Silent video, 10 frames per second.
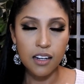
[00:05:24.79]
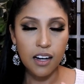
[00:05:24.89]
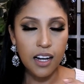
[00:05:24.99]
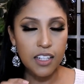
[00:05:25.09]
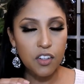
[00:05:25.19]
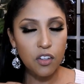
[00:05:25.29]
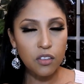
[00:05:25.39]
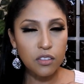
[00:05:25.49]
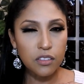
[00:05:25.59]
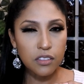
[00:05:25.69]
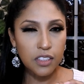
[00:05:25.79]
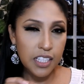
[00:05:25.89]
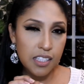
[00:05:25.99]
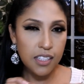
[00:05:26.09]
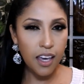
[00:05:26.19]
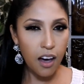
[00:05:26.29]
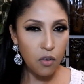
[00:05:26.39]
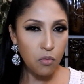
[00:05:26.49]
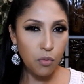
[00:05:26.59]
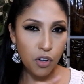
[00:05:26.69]
a little
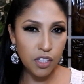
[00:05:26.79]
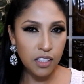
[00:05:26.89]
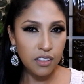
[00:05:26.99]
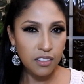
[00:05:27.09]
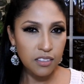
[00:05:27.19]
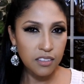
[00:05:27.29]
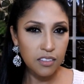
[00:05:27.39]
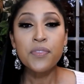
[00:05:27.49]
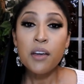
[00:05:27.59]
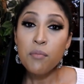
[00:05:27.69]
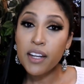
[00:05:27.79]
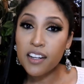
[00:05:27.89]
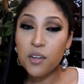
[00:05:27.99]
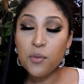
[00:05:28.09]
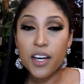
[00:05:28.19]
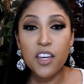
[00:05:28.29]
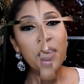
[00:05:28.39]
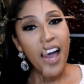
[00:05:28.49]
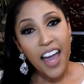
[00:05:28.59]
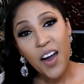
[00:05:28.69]
discount money. But anyway,
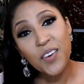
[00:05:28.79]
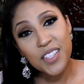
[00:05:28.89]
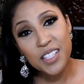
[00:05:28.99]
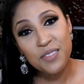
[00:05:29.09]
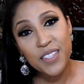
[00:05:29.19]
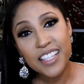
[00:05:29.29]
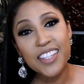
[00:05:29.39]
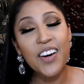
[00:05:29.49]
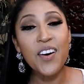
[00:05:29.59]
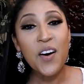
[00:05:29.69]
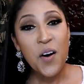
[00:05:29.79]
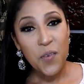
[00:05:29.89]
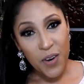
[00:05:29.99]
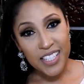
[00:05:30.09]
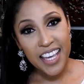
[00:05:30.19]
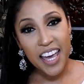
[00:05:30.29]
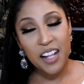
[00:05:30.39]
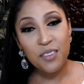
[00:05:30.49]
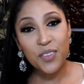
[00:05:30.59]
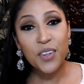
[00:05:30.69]
I hope this video was
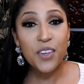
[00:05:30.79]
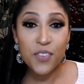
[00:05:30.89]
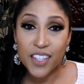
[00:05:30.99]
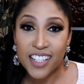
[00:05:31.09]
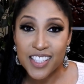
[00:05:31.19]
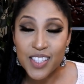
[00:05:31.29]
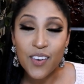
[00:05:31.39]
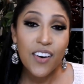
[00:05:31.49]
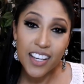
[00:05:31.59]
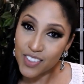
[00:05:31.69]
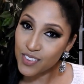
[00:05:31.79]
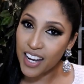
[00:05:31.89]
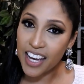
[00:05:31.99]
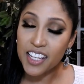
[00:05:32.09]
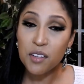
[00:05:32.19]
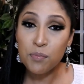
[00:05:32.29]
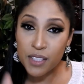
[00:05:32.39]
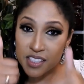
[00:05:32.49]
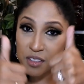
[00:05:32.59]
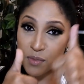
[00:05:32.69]
helpful. If it is so and you like it,
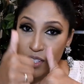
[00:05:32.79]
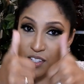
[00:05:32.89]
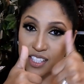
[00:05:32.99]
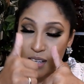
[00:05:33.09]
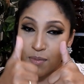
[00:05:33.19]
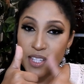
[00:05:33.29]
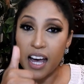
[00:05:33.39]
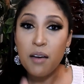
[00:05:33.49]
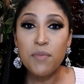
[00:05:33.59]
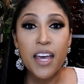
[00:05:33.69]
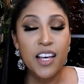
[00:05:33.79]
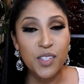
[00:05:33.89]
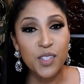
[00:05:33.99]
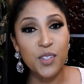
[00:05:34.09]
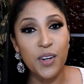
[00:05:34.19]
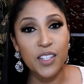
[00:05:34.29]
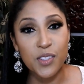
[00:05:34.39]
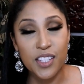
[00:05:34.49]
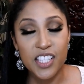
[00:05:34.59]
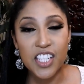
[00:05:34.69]
please give me your thumbs up, subscribe
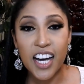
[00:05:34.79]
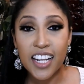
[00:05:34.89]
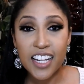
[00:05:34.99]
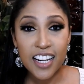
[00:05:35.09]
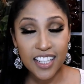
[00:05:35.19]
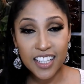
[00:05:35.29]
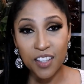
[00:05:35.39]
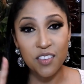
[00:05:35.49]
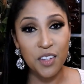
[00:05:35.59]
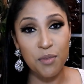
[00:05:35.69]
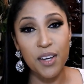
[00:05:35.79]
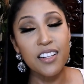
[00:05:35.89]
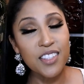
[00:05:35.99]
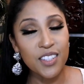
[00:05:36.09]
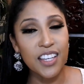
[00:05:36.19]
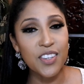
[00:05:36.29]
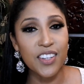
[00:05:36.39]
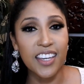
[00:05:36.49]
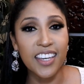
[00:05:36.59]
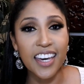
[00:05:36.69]
to the channel and click on the bell so that you
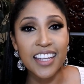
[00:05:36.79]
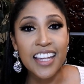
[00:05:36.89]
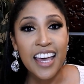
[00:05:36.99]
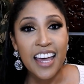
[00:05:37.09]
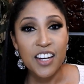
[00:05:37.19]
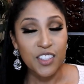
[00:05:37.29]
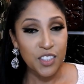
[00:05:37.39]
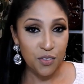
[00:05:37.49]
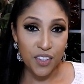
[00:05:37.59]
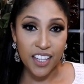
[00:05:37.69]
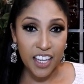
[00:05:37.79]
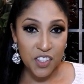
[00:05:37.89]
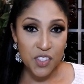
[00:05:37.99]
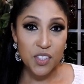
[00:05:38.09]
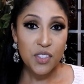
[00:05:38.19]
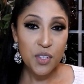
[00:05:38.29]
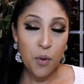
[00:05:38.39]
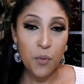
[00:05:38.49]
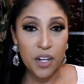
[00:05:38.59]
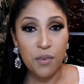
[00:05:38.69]
can get notifications
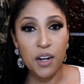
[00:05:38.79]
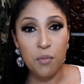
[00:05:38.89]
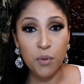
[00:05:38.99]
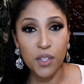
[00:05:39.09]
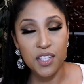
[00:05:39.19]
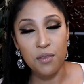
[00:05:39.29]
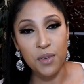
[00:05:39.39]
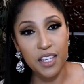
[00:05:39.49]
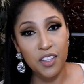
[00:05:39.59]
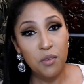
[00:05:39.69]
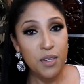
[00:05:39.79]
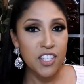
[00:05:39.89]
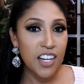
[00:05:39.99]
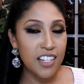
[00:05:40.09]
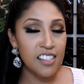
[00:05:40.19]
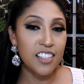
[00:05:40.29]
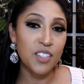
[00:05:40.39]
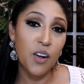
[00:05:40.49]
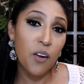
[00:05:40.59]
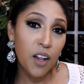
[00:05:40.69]
whenever I post a video. My channel is
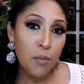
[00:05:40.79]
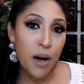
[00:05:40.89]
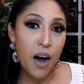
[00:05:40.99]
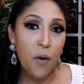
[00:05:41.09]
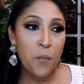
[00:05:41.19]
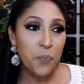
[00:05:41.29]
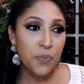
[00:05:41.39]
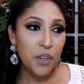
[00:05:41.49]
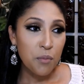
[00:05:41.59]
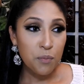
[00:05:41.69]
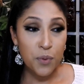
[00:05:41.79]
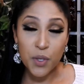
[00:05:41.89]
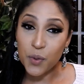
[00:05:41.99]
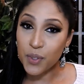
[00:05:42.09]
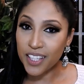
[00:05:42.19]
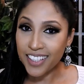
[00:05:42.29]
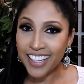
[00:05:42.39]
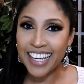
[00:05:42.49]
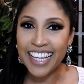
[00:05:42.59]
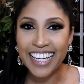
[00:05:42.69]
all about beauty
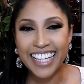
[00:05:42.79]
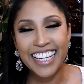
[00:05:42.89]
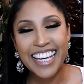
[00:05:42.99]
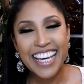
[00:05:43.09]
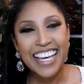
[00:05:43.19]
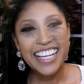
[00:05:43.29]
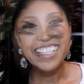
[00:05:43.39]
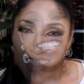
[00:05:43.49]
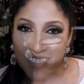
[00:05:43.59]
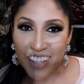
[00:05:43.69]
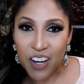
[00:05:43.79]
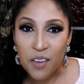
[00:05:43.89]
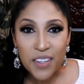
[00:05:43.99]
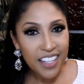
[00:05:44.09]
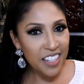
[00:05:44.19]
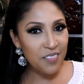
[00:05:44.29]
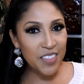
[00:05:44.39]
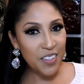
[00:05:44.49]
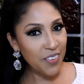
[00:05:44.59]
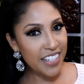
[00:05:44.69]
and you're welcome to leave a comment and let me
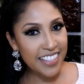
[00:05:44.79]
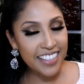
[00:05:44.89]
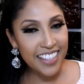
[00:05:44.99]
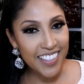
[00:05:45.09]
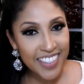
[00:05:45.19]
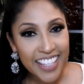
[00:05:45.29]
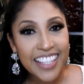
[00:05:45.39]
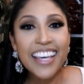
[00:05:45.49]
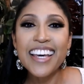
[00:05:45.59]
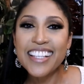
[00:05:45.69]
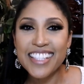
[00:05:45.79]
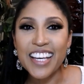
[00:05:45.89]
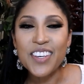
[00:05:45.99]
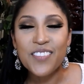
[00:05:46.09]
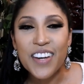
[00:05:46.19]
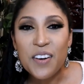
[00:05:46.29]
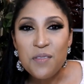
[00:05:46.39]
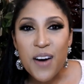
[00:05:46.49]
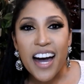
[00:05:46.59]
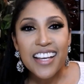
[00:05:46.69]
know what is it that you think. Thank you very
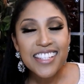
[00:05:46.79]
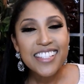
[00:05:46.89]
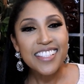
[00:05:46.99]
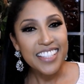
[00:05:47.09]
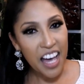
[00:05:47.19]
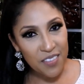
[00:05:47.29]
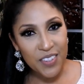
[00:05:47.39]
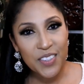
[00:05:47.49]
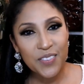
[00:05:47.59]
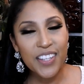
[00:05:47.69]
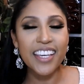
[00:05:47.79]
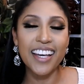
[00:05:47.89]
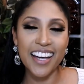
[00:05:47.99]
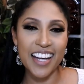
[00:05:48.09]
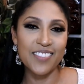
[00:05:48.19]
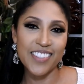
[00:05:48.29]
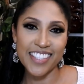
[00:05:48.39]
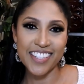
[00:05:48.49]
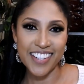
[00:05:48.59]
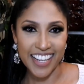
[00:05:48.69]
much. Have a good weekend and I will
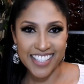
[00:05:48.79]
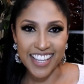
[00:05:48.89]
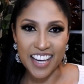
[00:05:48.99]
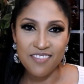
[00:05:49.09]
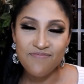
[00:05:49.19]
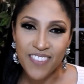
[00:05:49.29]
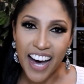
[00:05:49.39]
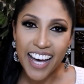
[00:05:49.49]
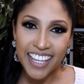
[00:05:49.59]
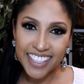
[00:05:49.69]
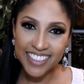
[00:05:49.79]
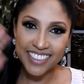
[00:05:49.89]
see you next time. Bye.